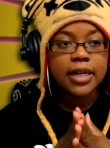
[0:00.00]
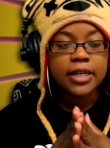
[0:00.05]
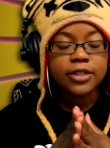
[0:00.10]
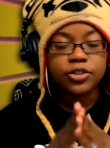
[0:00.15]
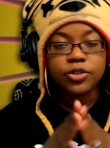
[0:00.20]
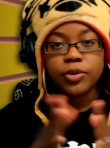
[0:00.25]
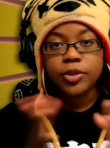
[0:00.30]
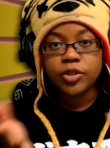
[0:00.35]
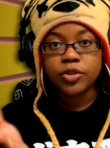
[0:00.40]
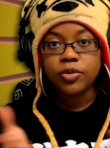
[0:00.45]

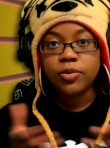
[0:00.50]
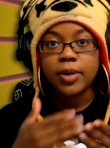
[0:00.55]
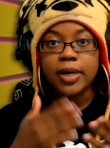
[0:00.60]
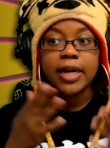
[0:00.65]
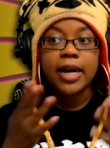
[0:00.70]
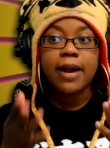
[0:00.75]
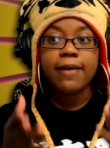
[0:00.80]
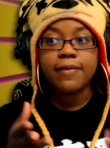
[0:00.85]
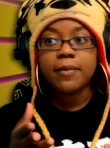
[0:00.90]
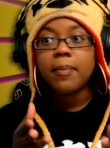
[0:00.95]
Joey Drew wanted
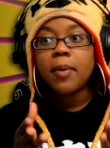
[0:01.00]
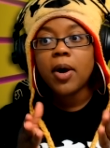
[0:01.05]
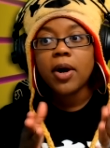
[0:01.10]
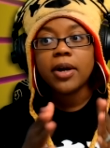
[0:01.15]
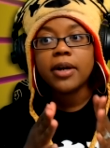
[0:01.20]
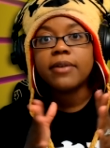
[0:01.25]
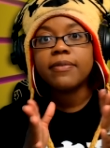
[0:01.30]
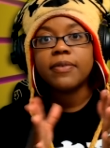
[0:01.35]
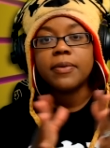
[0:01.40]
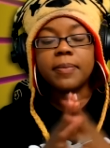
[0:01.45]
to have a
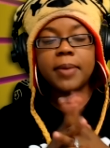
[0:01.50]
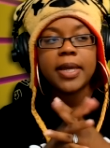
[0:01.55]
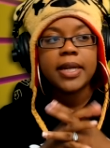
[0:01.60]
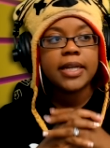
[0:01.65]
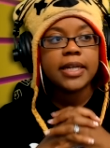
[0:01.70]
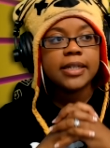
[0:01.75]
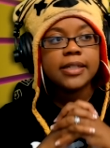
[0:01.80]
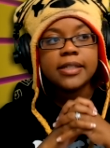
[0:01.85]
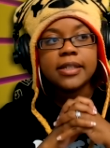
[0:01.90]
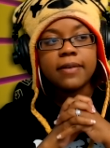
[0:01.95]
park for
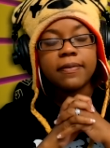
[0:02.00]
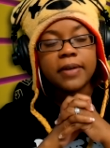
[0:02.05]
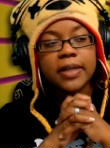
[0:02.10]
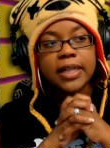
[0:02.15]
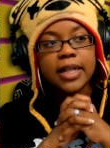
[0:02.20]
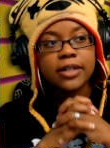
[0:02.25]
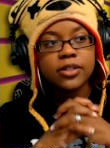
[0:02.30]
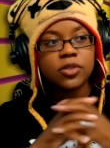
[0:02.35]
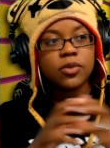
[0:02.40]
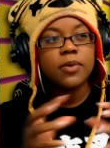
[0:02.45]
Bendy and stuff like
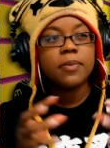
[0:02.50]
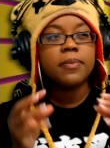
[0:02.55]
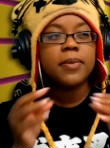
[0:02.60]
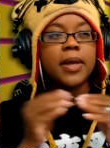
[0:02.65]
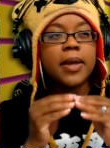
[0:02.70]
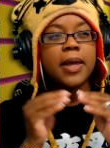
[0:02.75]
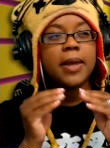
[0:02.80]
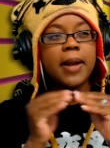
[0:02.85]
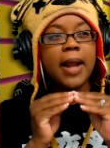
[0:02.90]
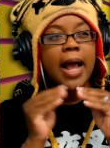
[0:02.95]
that. So
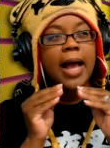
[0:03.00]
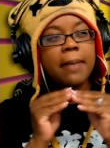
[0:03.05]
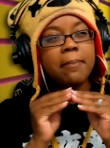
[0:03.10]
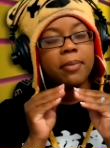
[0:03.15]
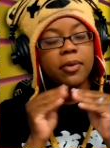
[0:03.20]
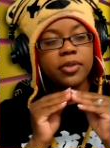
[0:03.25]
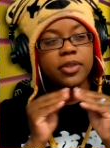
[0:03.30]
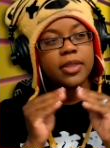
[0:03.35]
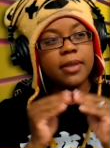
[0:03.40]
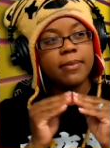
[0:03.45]
it had
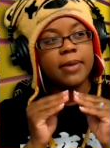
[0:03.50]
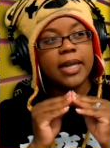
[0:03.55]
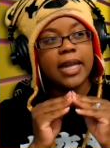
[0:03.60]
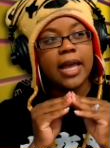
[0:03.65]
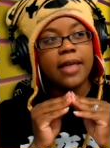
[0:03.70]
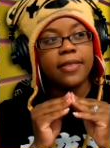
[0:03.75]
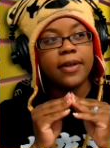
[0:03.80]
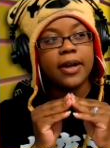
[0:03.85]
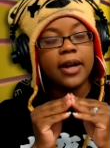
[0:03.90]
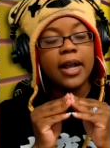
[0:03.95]
both of them
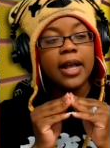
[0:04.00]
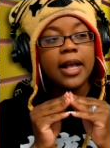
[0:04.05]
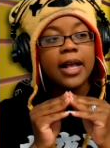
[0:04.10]
together.